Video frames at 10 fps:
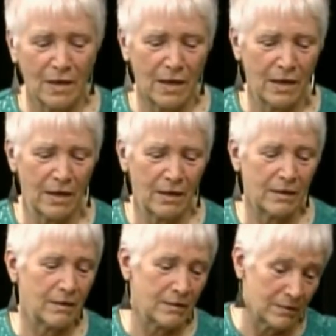
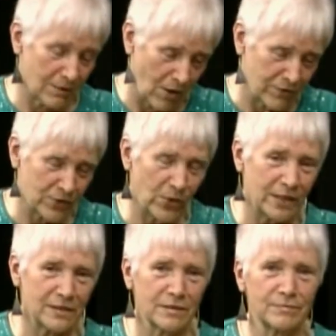And off it
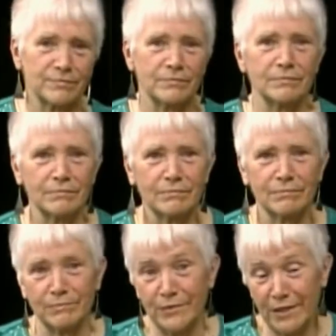went.
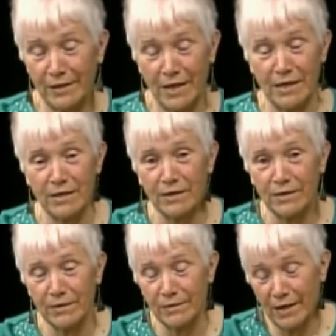Didn't
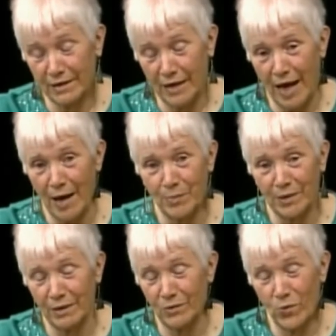hear, nothing
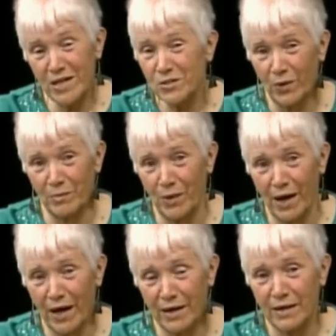happened. Weeks went
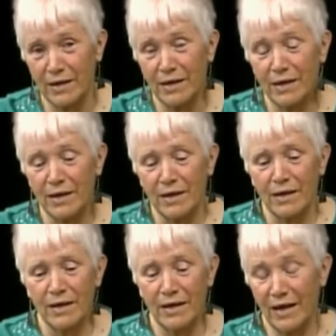by,
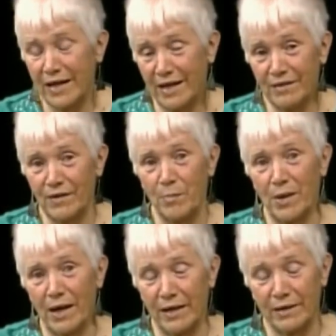and I gave
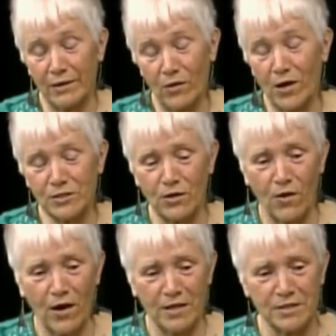up on it, a lost
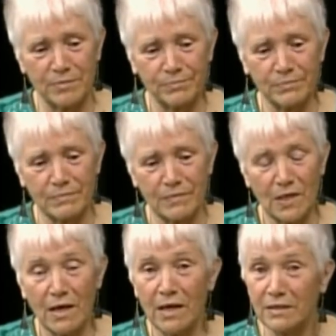cause.
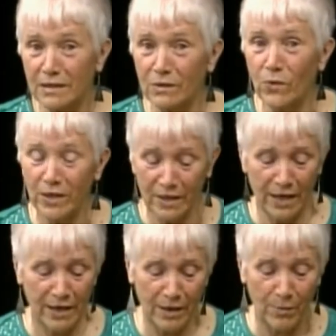Until one
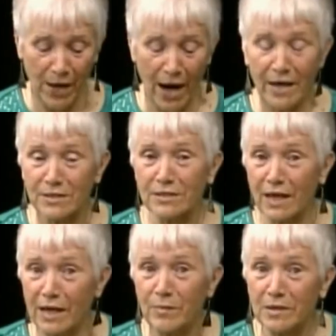day a box
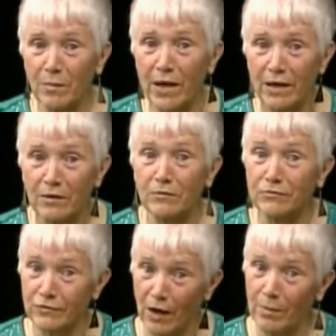came in the mail
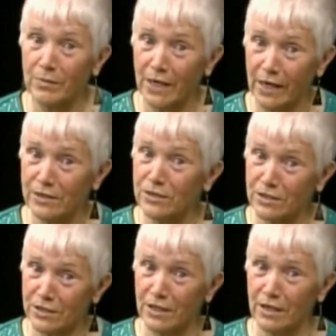from
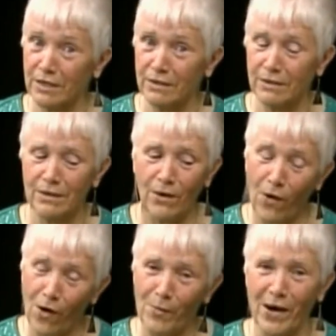Kansas City,
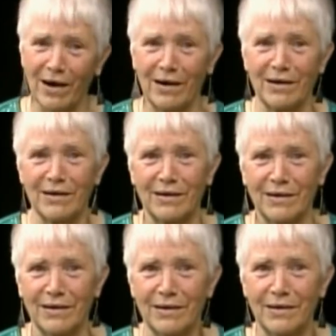Hallmark.
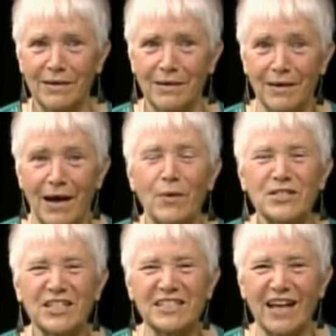I
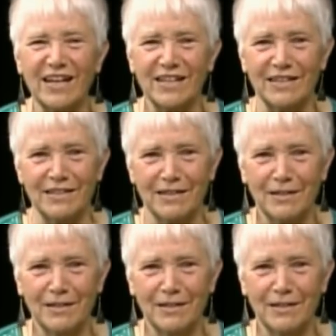was excited.